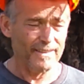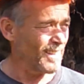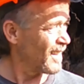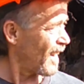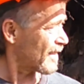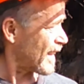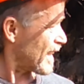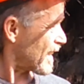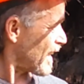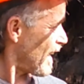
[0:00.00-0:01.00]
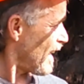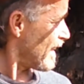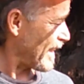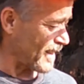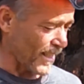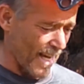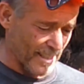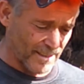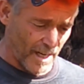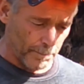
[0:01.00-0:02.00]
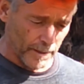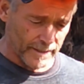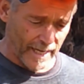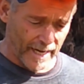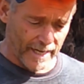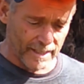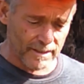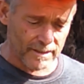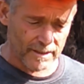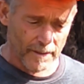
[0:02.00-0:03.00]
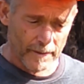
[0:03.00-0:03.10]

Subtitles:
I think in the last couple of days,